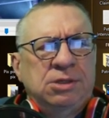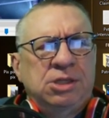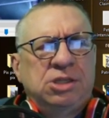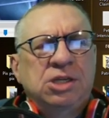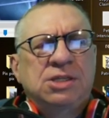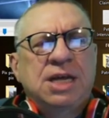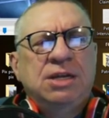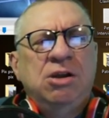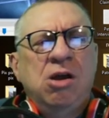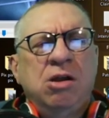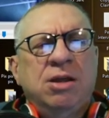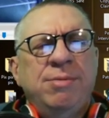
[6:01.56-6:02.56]
She just had an
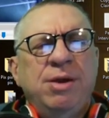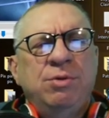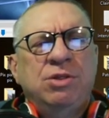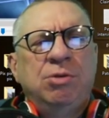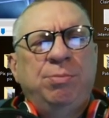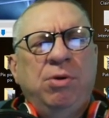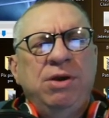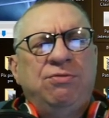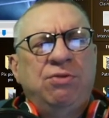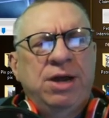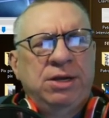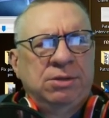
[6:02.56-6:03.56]
argument with her
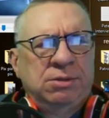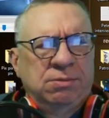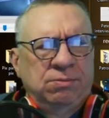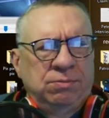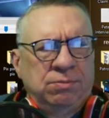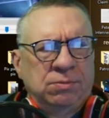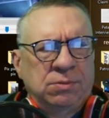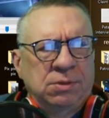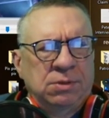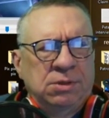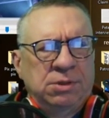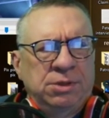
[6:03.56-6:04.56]
boyfriend.
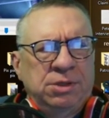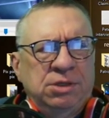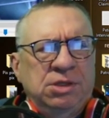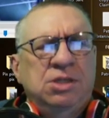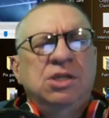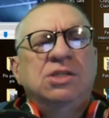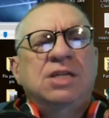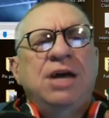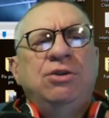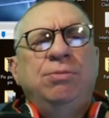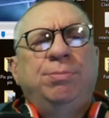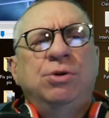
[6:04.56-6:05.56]
She just
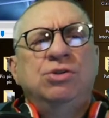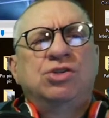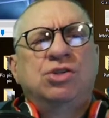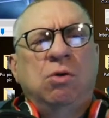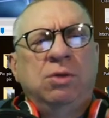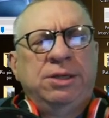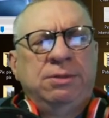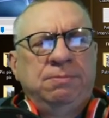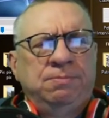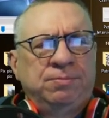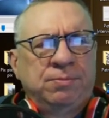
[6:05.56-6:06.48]
had her purse stolen.